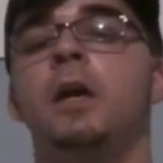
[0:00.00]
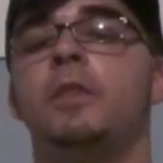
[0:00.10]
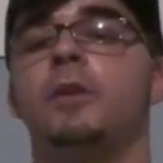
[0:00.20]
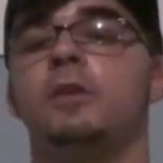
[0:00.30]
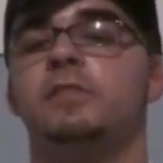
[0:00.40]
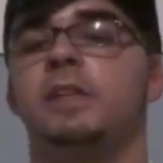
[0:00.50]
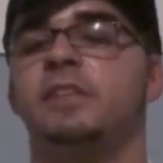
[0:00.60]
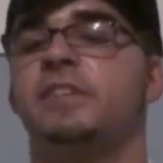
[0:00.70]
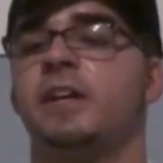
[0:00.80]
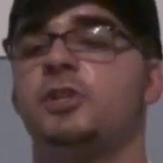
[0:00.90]
There's a
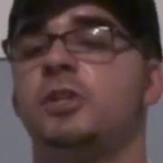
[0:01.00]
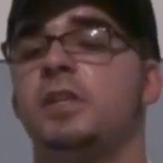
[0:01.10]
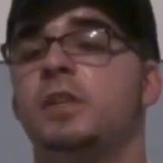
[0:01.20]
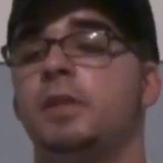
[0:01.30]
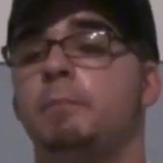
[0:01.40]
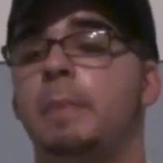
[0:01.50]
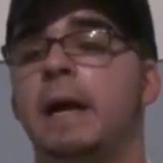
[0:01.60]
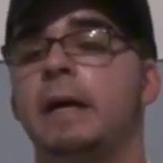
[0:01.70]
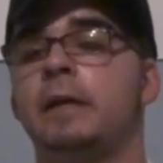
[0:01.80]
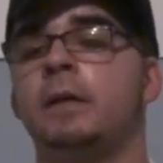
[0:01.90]
section in the
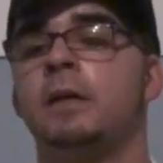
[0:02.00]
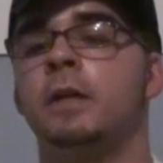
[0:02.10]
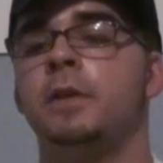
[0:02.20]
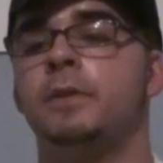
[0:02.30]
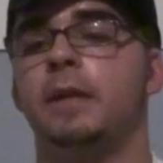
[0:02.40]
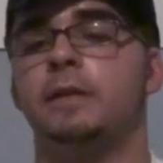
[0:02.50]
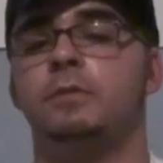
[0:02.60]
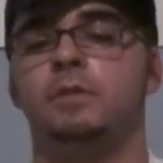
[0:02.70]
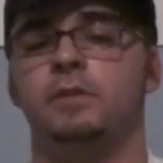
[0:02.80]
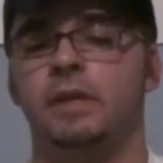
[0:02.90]
back that
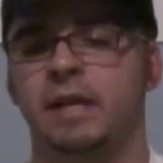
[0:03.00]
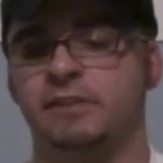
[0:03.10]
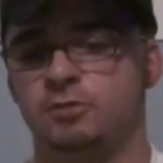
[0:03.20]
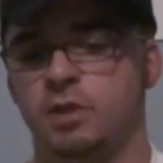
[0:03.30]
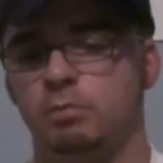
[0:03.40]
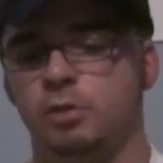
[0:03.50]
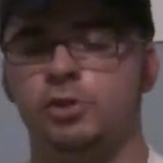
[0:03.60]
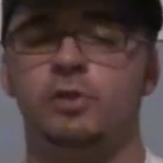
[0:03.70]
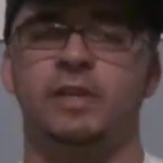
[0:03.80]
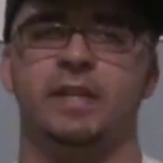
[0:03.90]
has
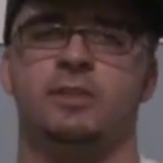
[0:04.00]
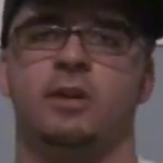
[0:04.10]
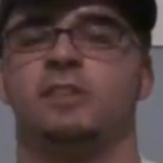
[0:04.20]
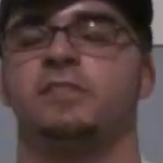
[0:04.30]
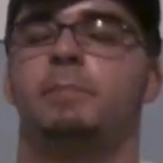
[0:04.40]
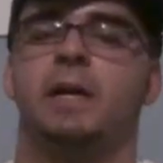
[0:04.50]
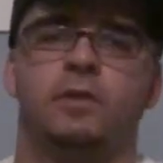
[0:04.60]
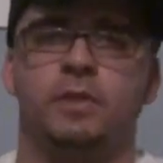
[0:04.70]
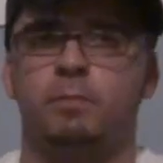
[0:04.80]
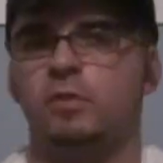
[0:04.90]
troubleshooting that talks
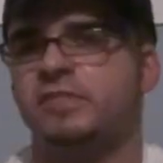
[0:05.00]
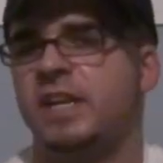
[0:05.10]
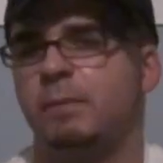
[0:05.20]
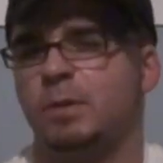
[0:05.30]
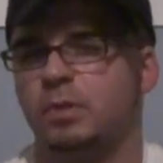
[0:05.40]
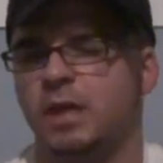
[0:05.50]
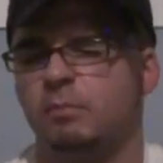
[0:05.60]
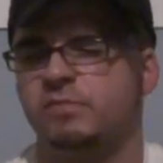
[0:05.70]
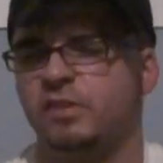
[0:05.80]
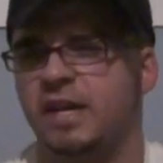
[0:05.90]
about the most common
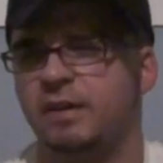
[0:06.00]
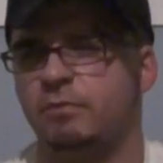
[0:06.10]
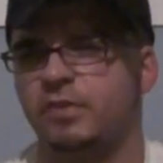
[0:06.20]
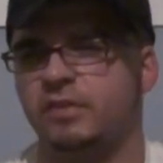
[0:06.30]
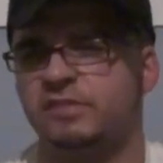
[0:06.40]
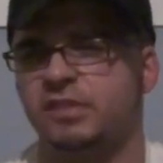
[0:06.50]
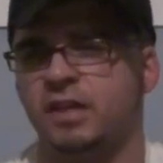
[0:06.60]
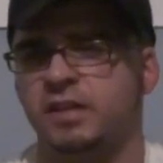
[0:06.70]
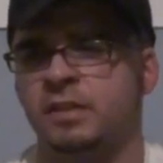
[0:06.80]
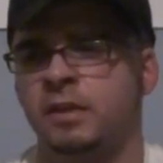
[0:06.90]
problems you have with this
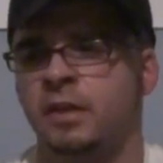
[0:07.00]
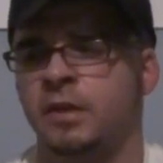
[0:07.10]
gun.